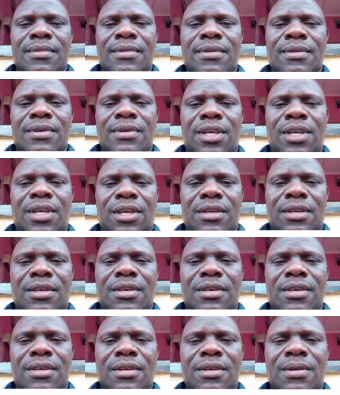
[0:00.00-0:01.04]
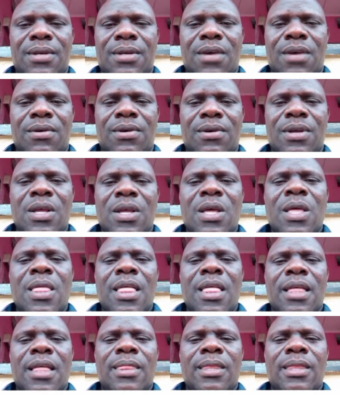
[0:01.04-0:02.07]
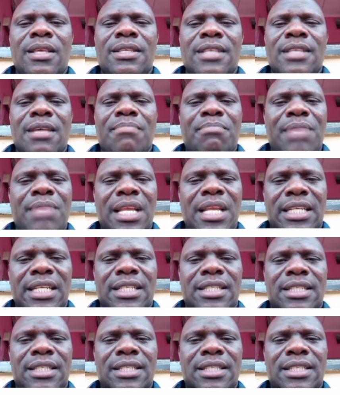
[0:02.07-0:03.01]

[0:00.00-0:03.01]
Okay, now a disability